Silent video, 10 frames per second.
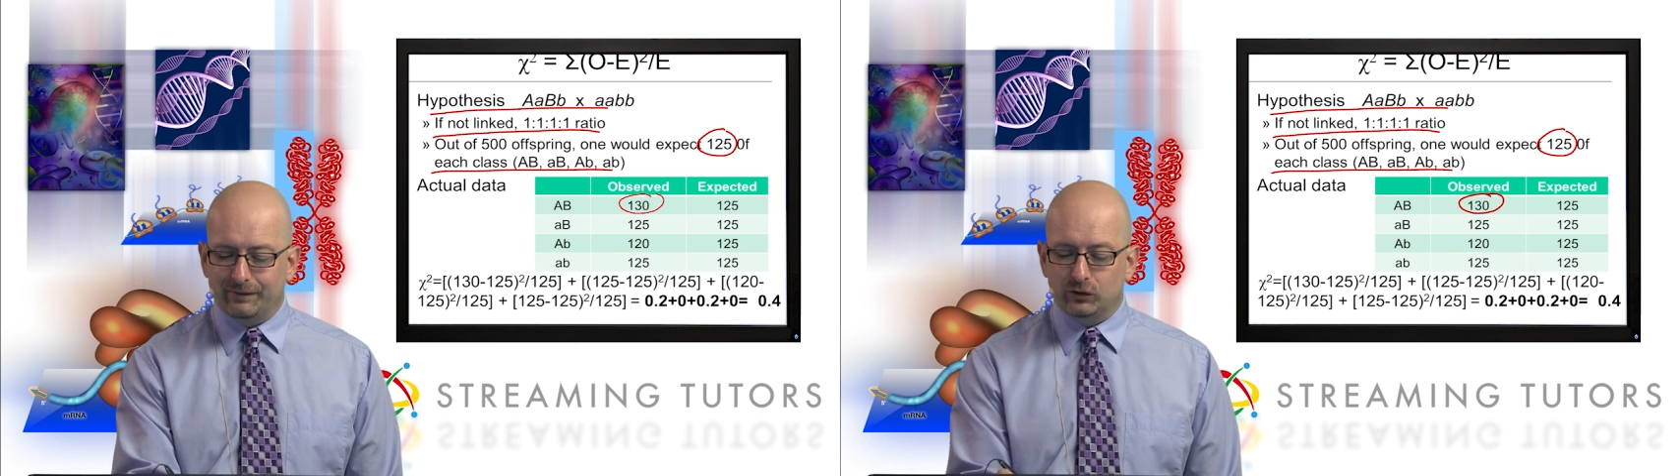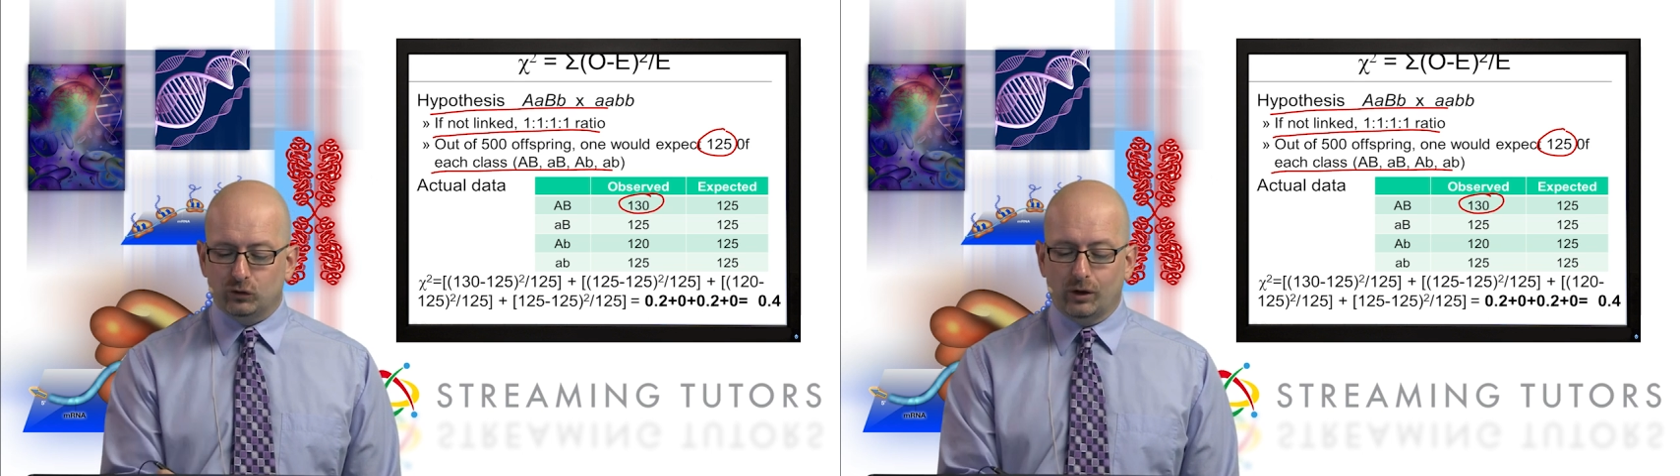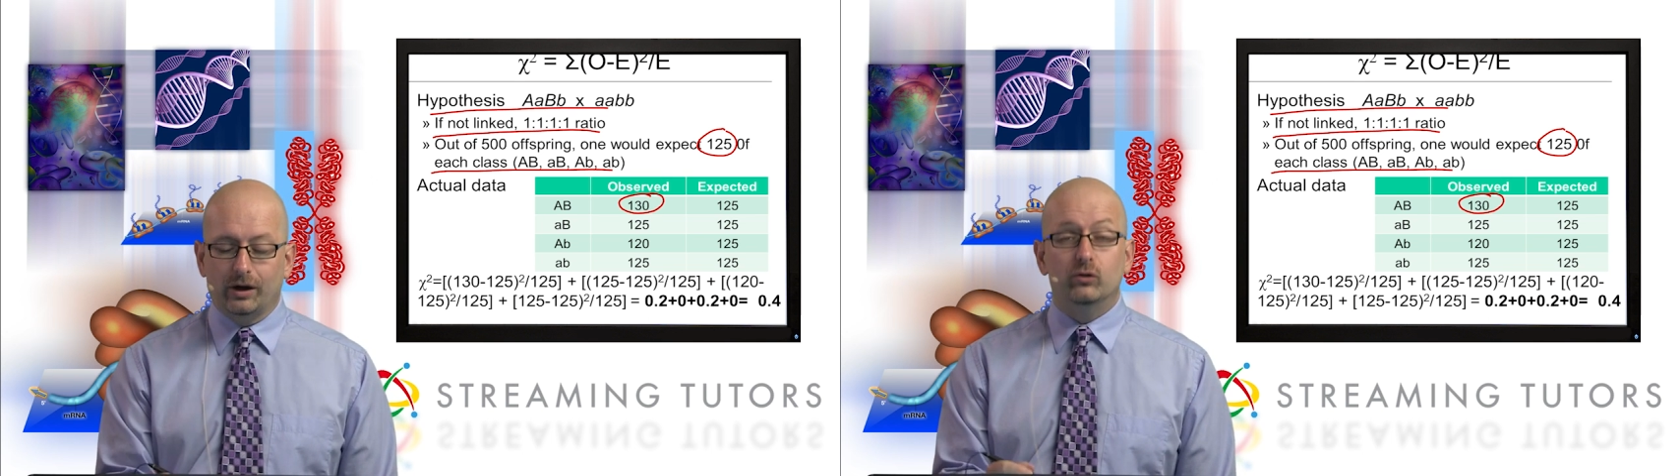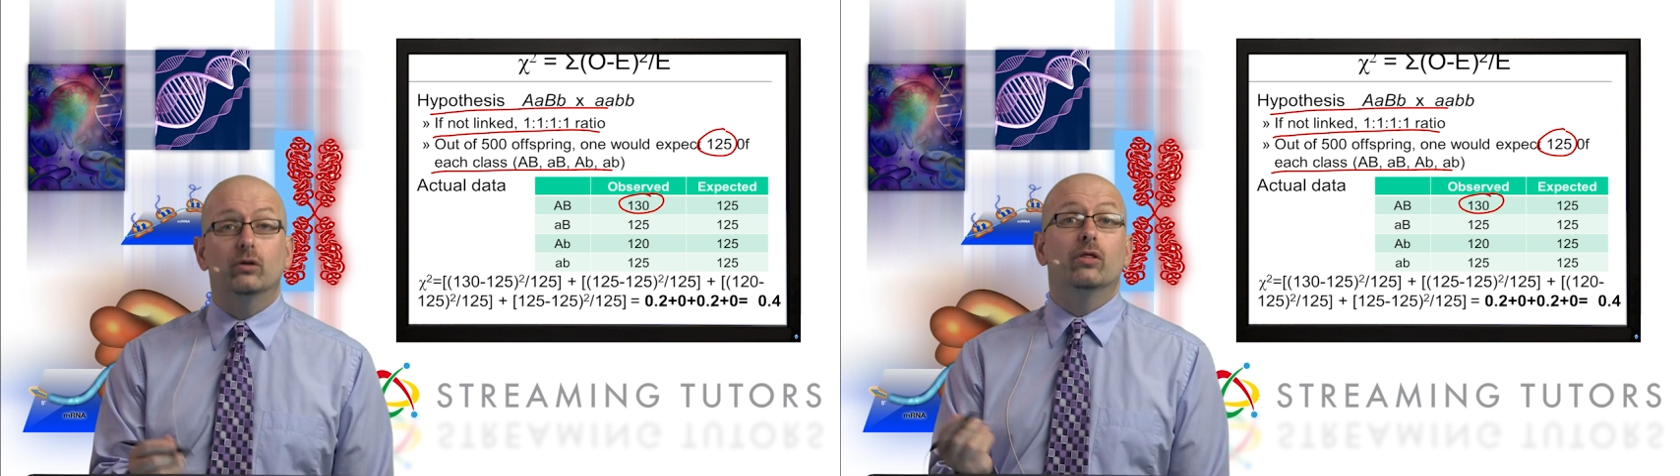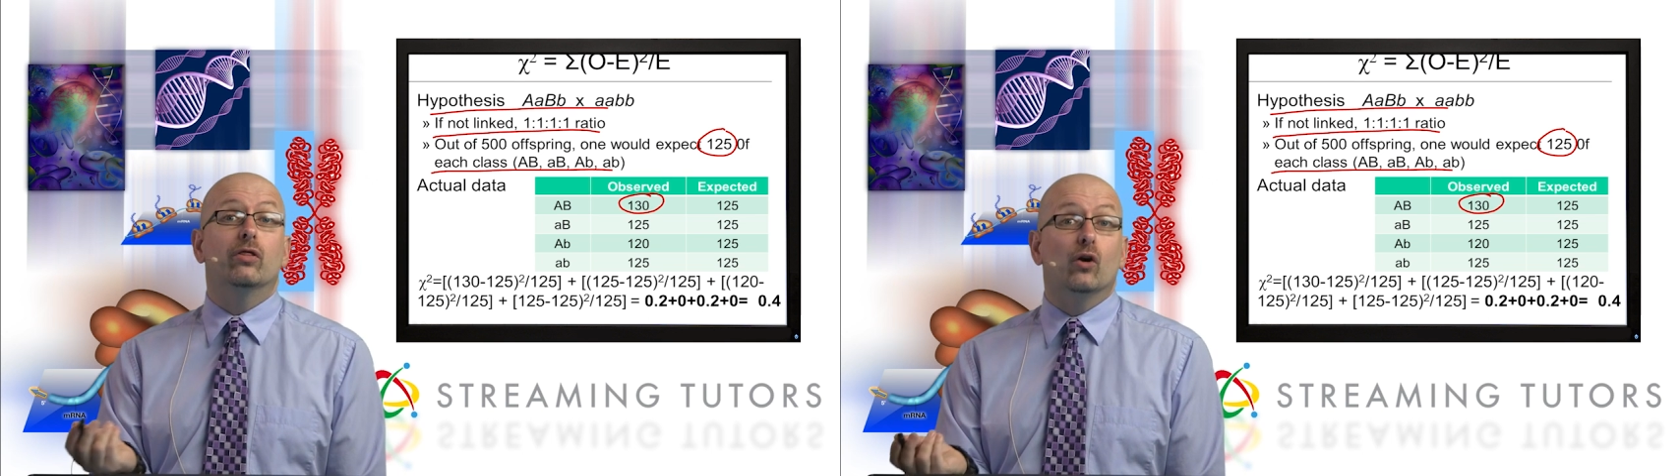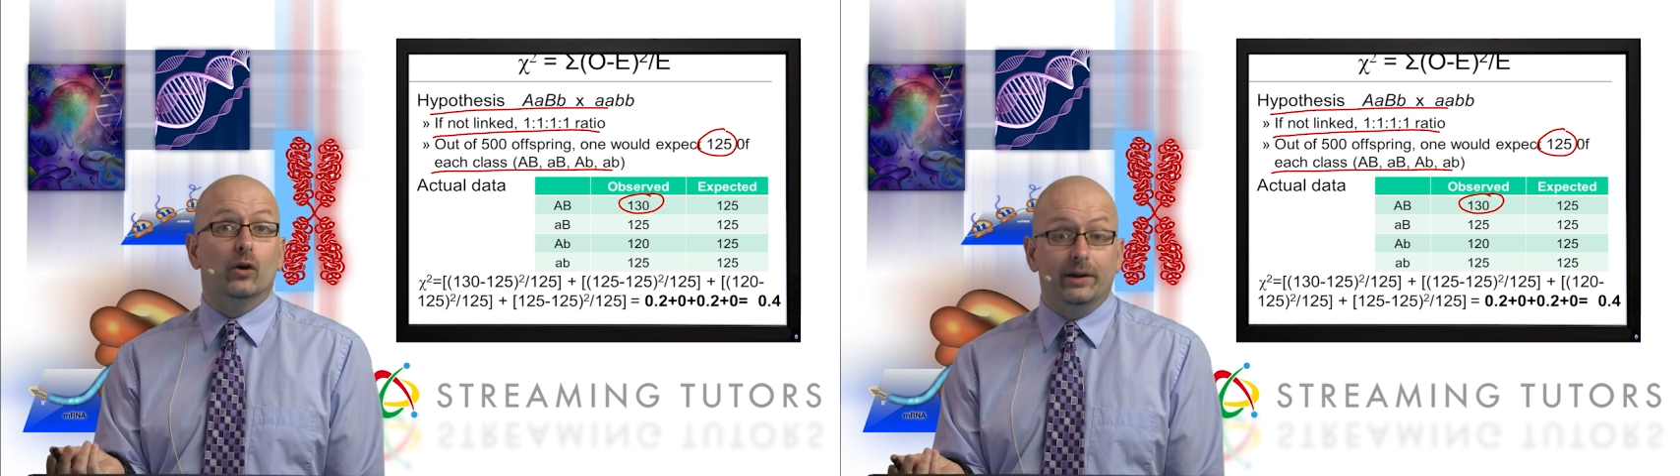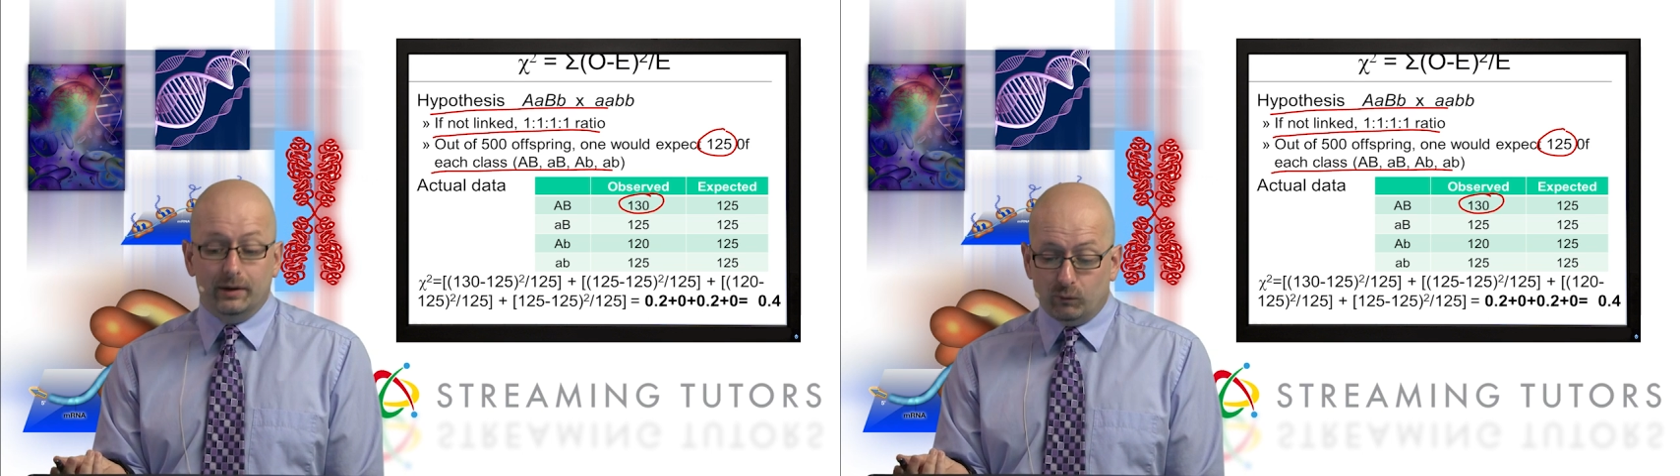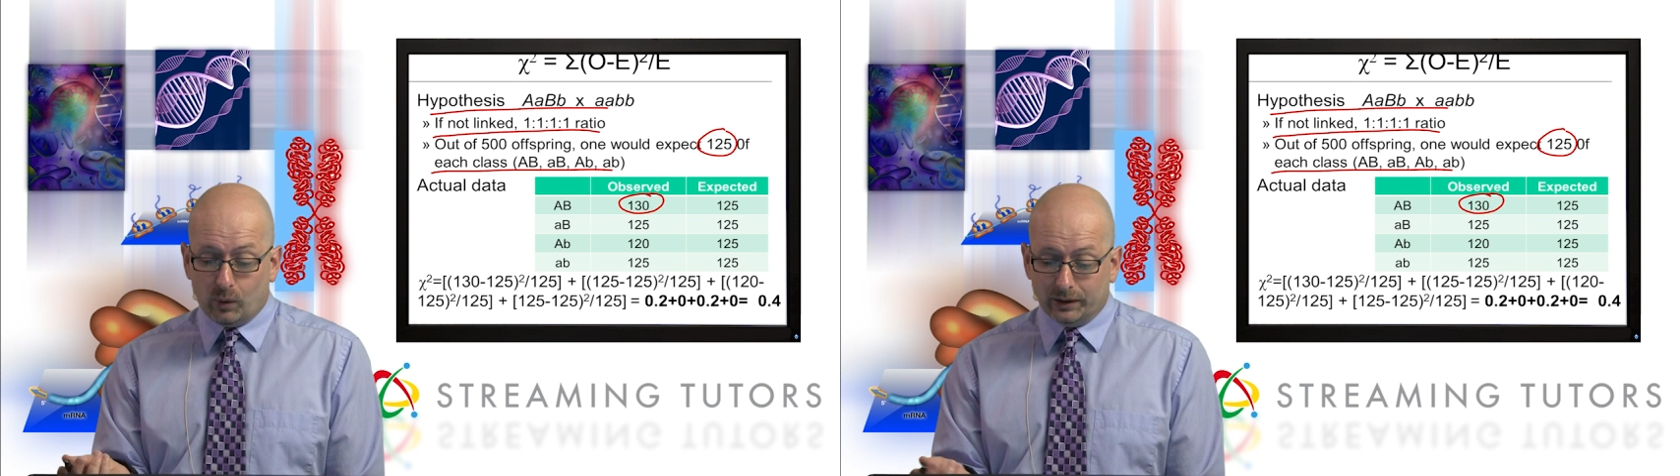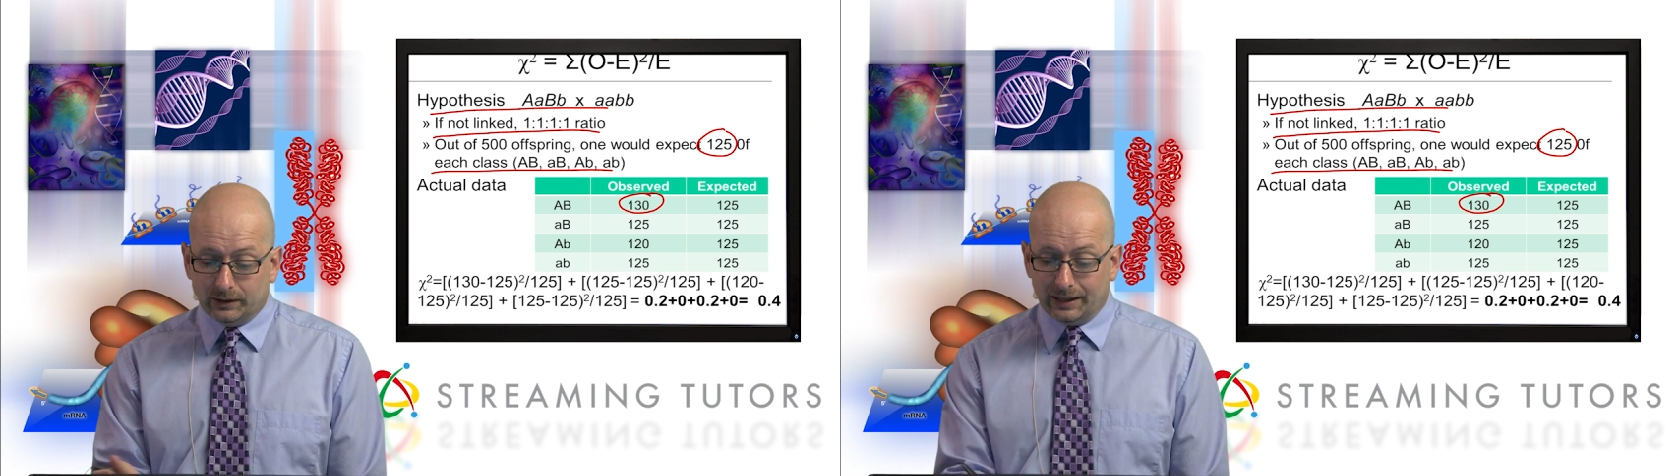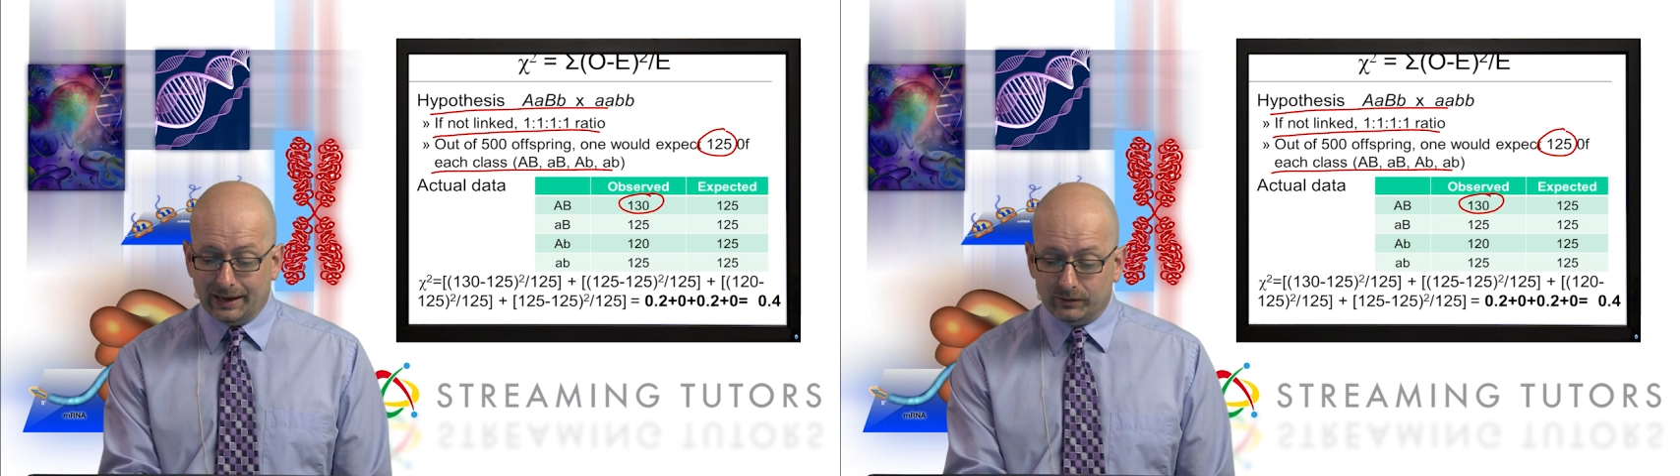you saw 130 of one
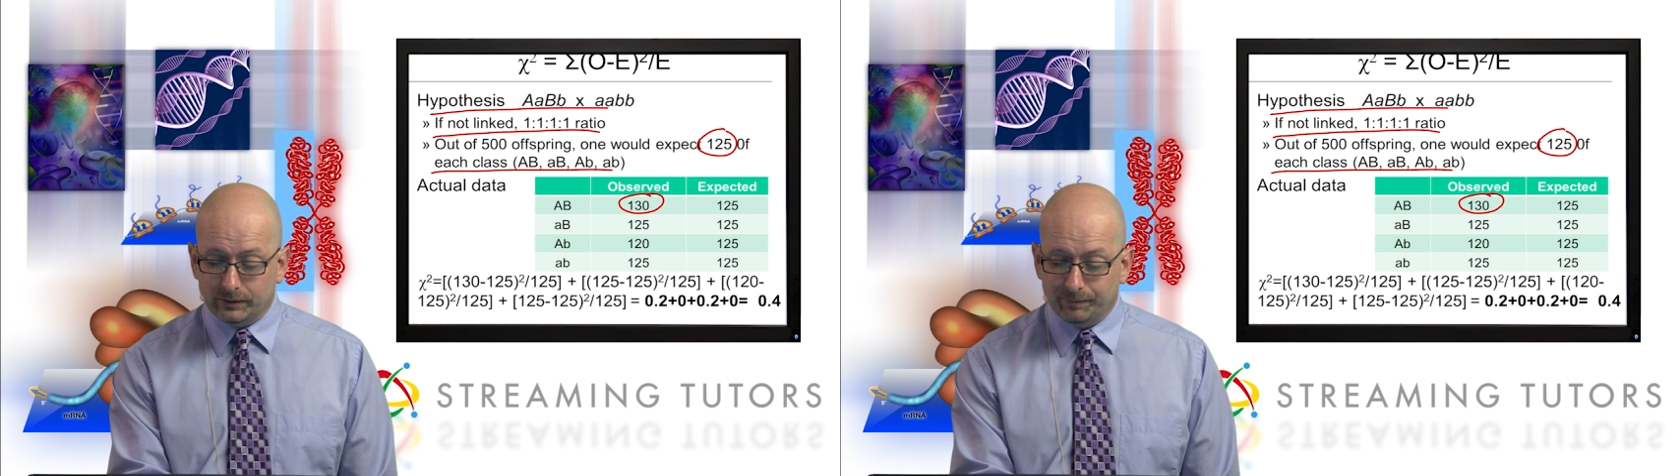class,